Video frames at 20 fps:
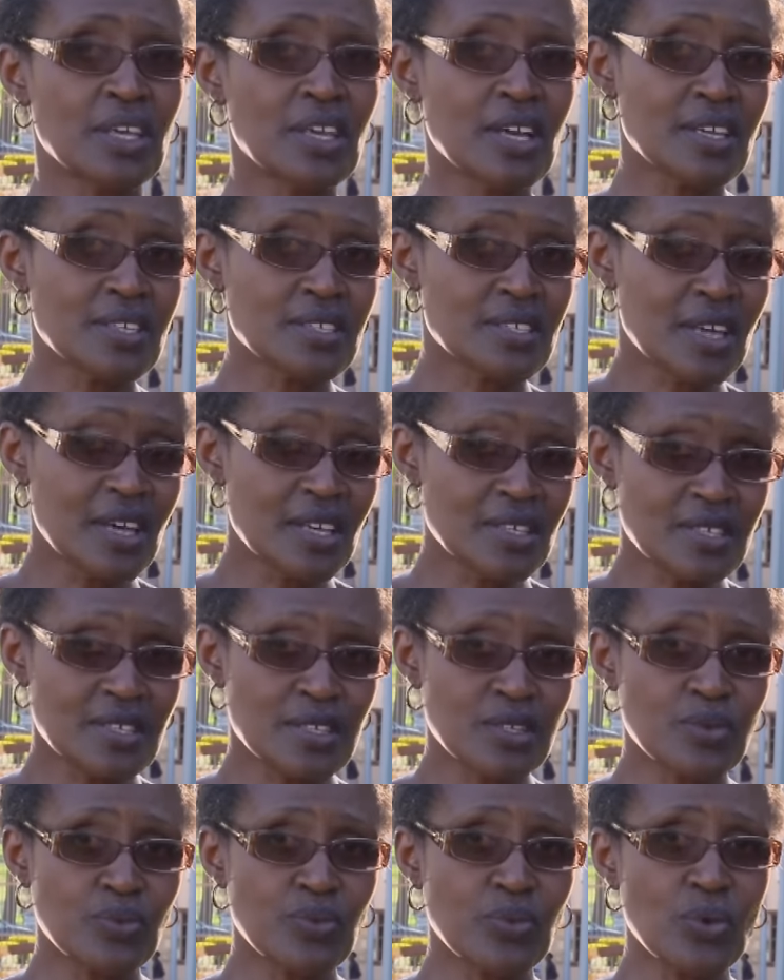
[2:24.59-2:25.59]
He has
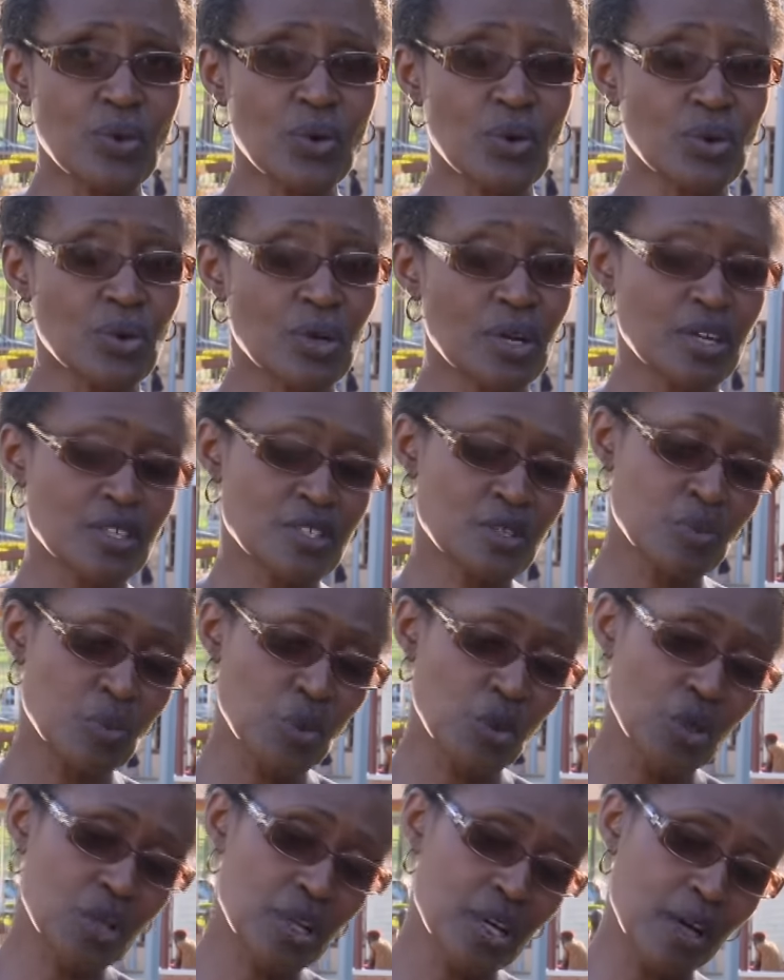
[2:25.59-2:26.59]
asked for a
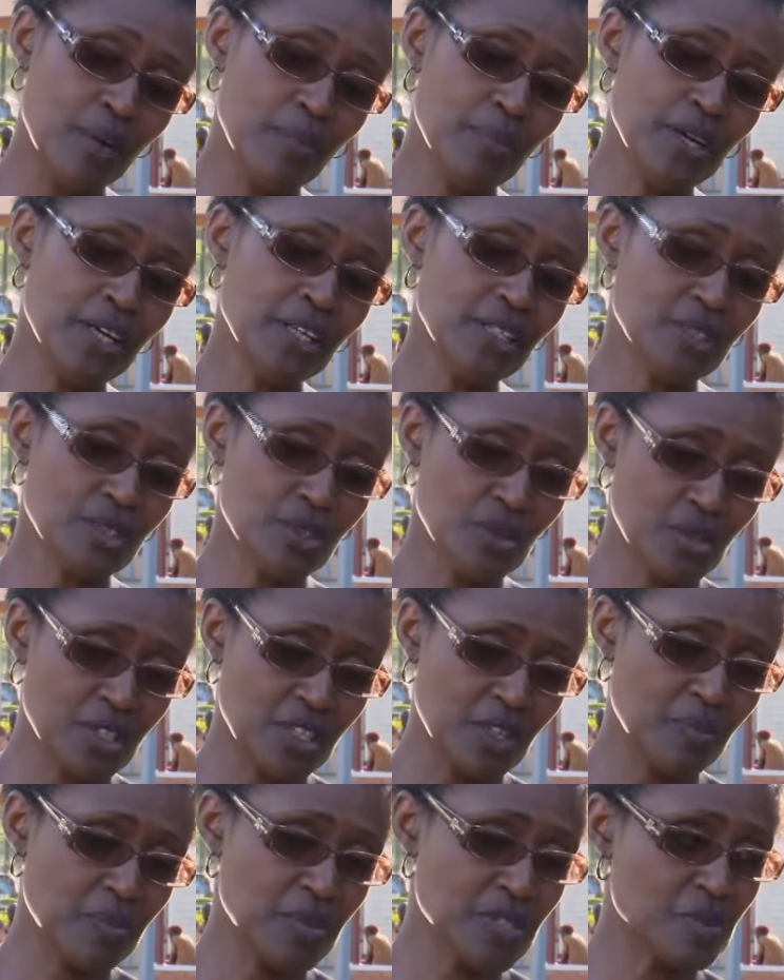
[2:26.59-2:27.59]
small cupboard to
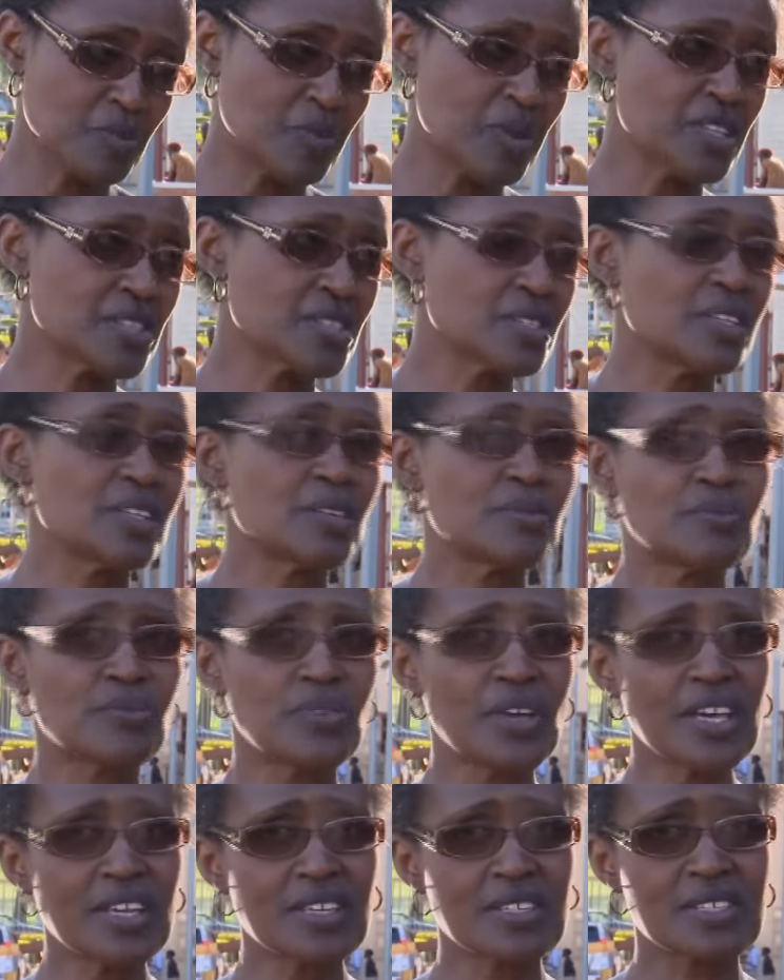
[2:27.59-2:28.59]
keep his personal
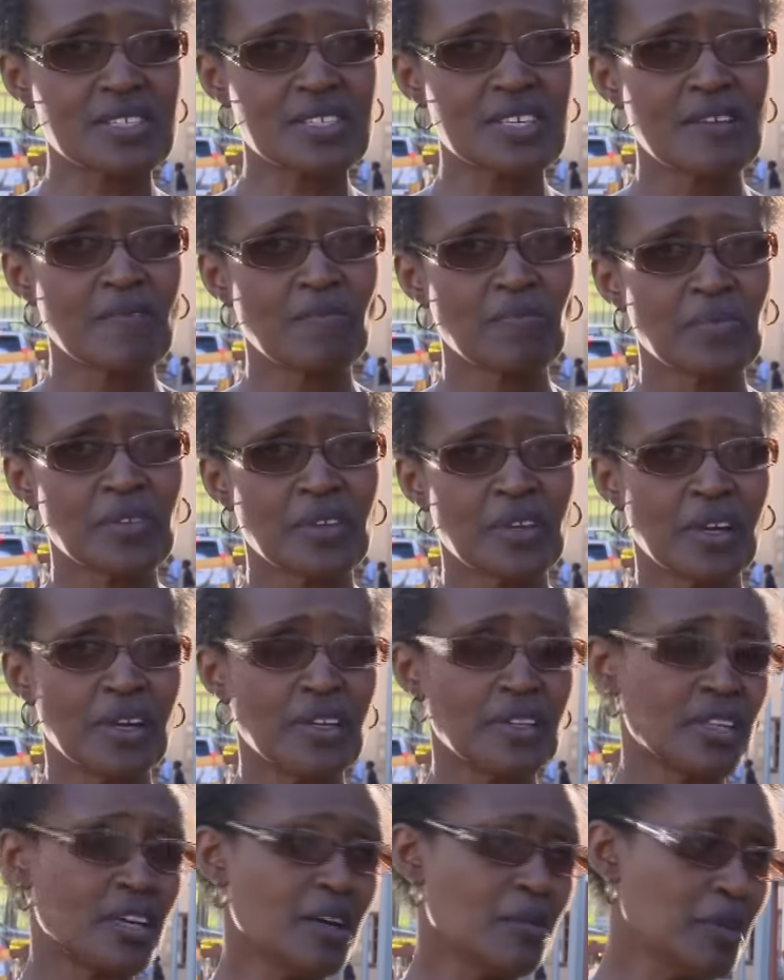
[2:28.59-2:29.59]
effects,
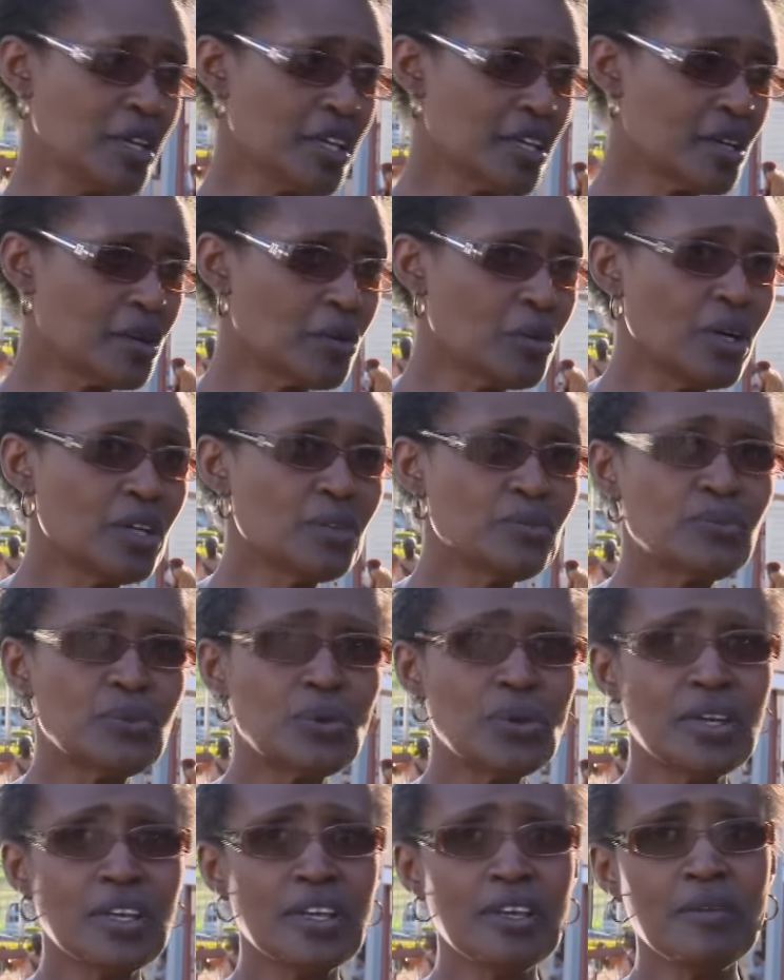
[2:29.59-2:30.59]
and they are making one
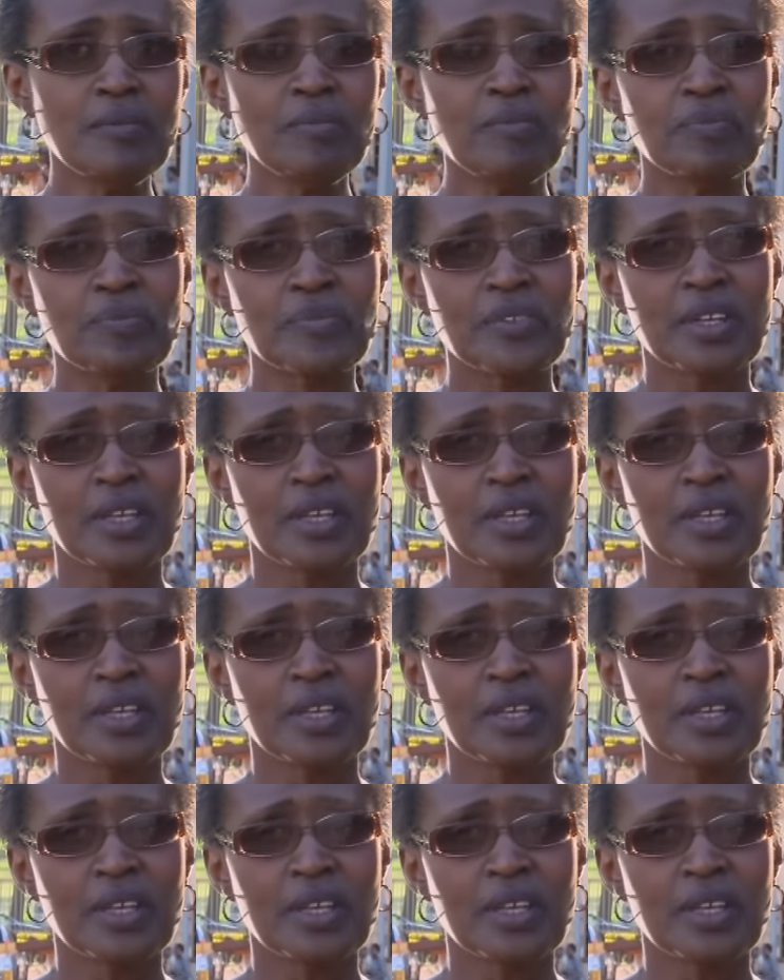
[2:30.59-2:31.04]
for him.